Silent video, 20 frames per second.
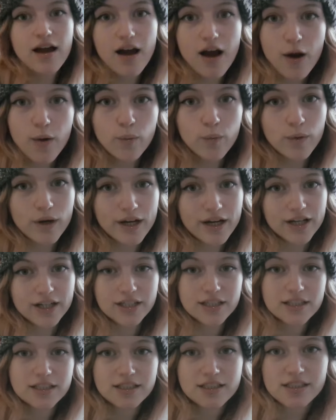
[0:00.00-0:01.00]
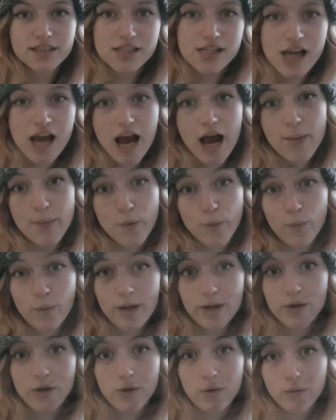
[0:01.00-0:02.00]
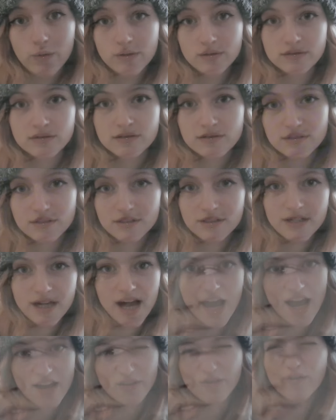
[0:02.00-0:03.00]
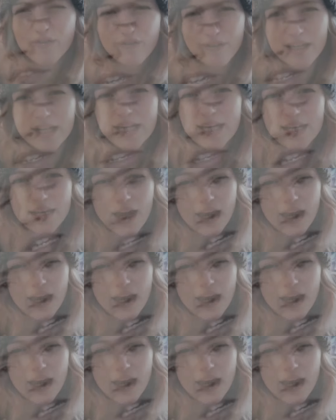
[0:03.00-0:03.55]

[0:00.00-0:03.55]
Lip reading: I'm weird. I'm a weirdo. I don't fit in.